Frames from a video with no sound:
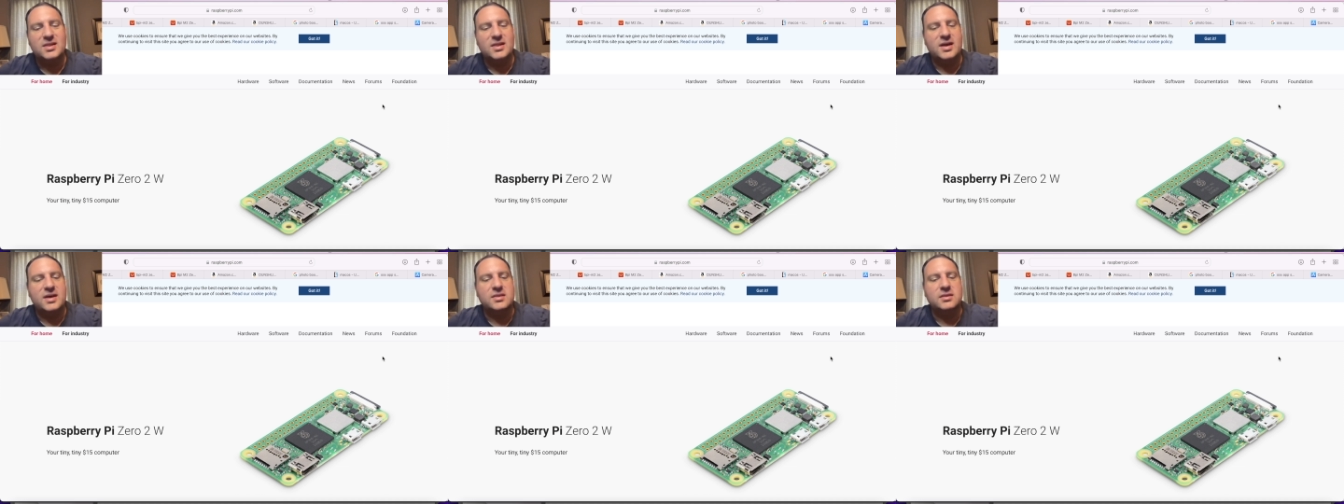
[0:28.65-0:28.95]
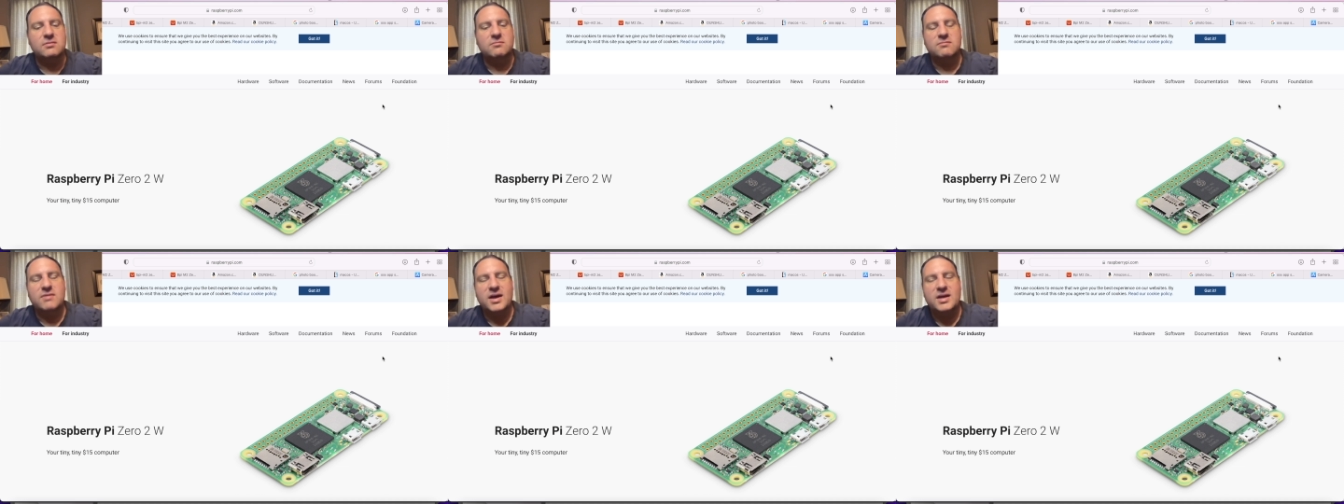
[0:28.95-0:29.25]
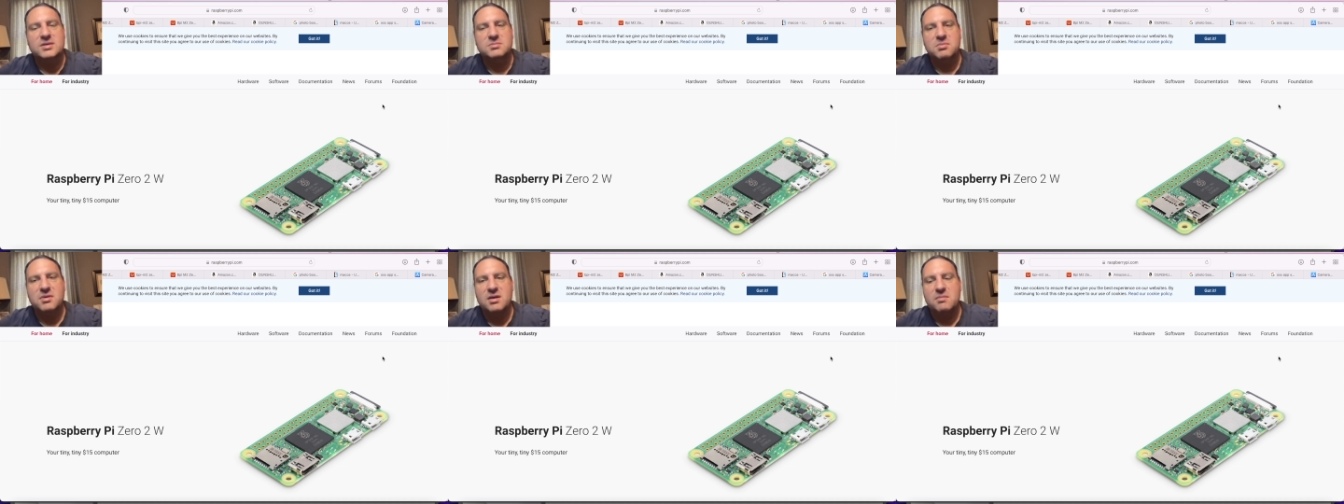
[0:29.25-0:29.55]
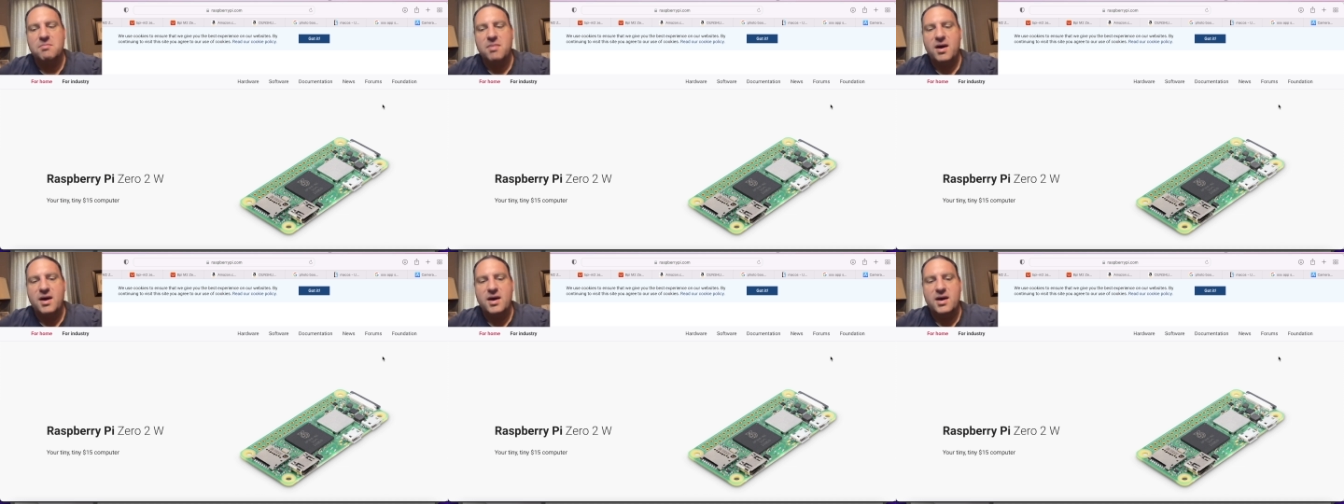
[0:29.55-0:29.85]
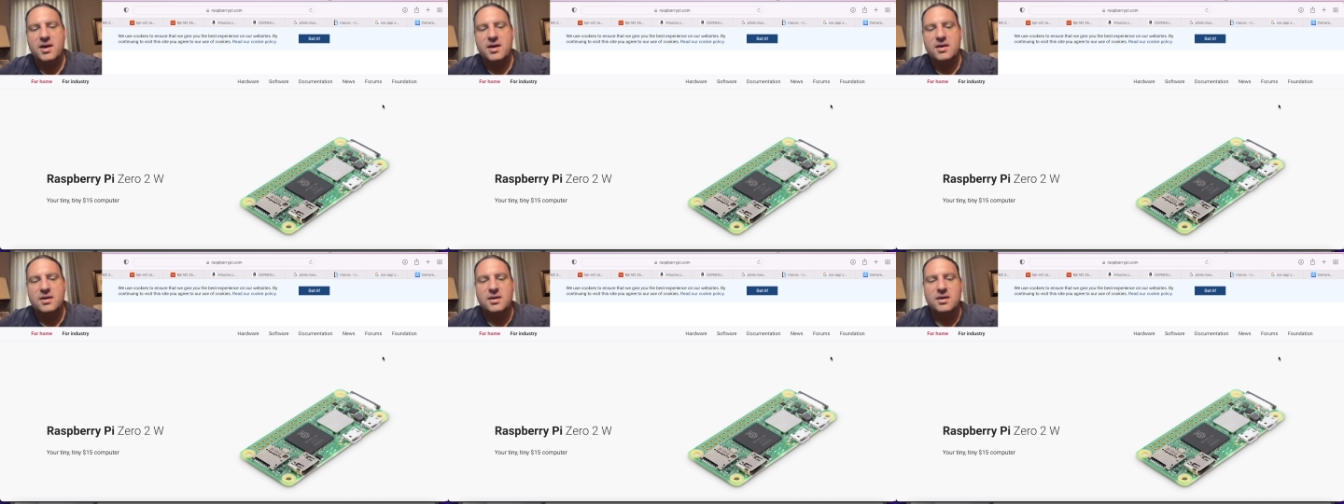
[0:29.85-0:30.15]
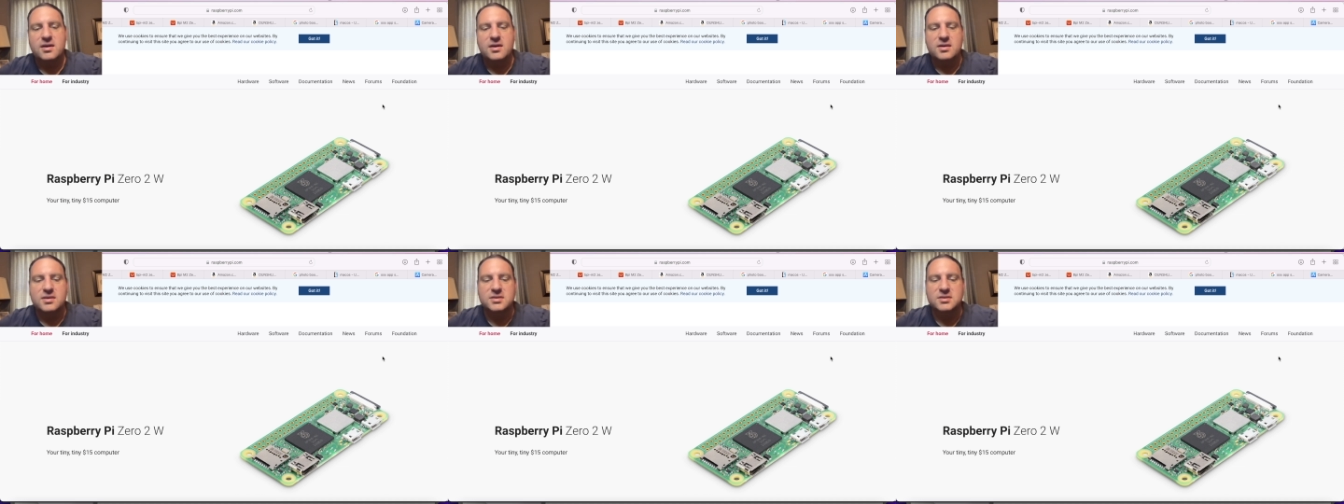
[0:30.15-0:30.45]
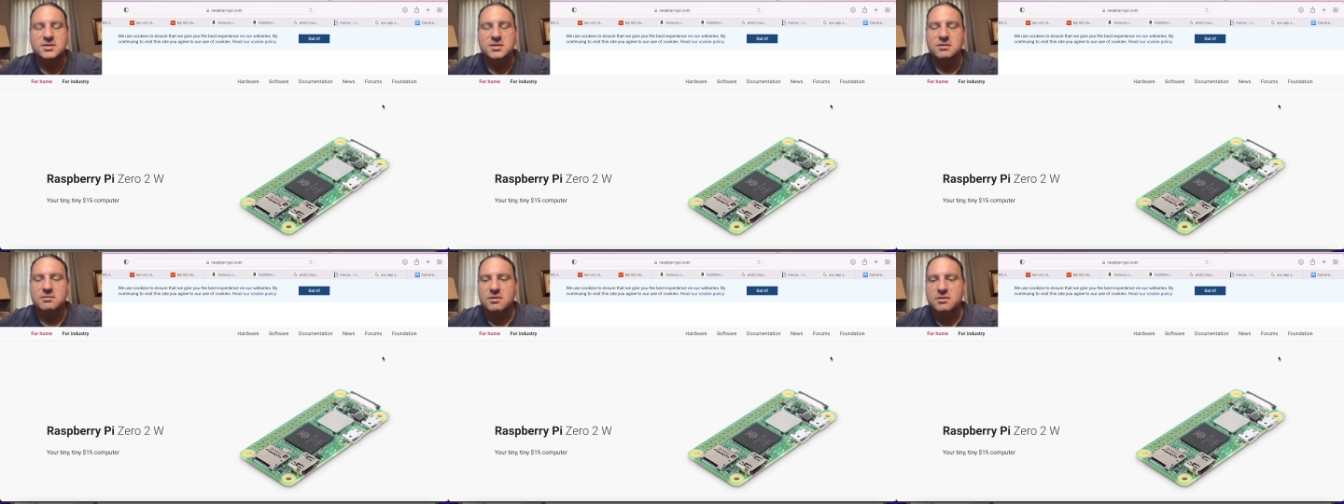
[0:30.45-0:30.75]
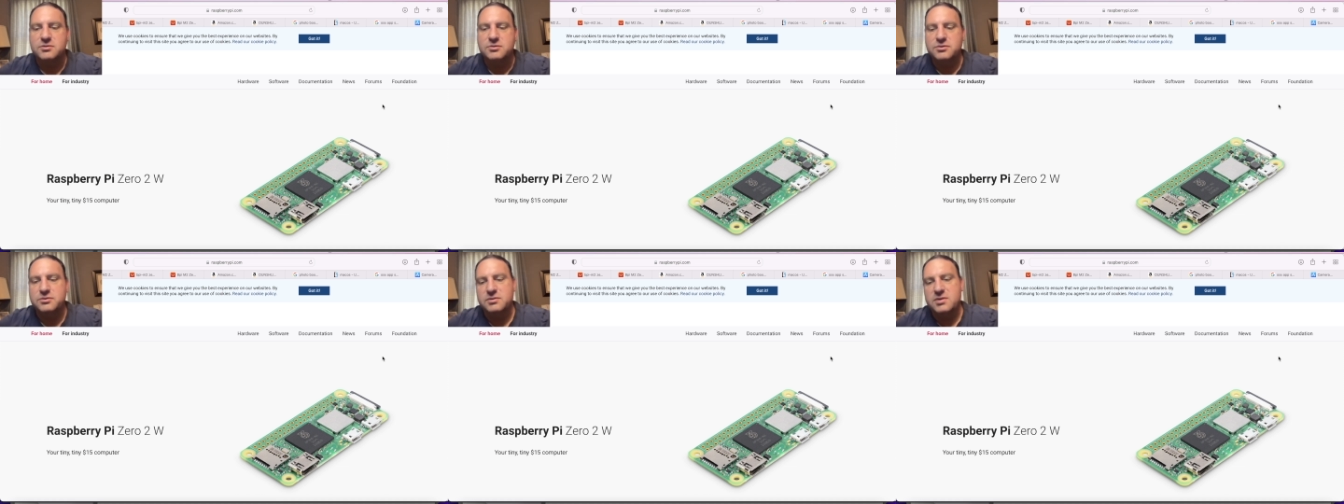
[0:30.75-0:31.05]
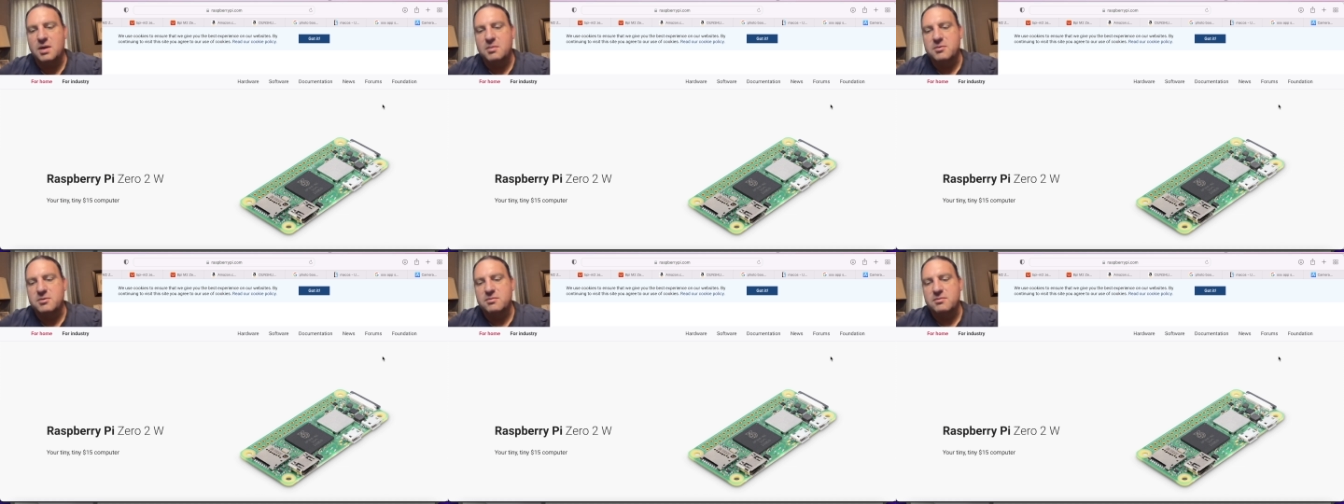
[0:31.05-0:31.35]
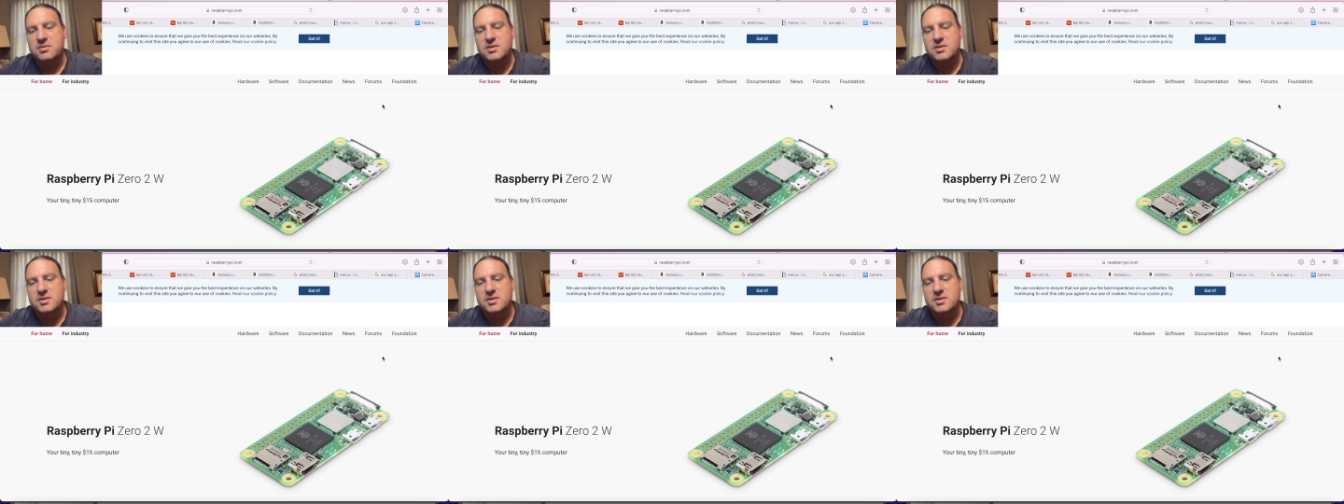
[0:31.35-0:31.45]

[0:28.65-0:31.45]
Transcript: like the Raspberry Pi 02W.